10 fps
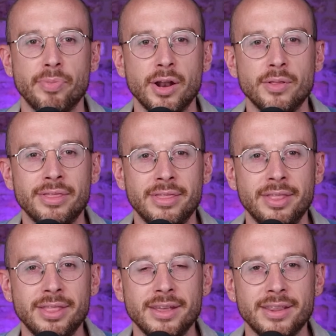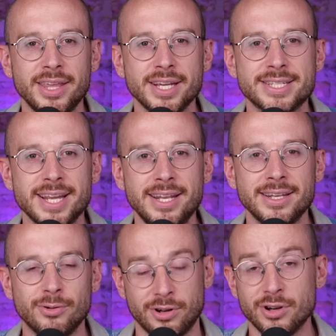You know, the extent
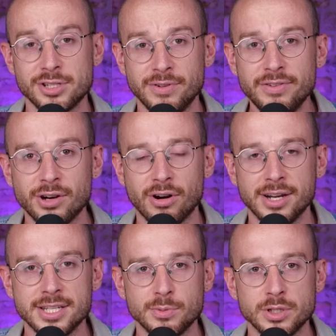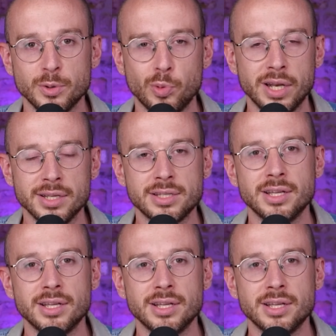or the cost of living crisis which we've witnessed,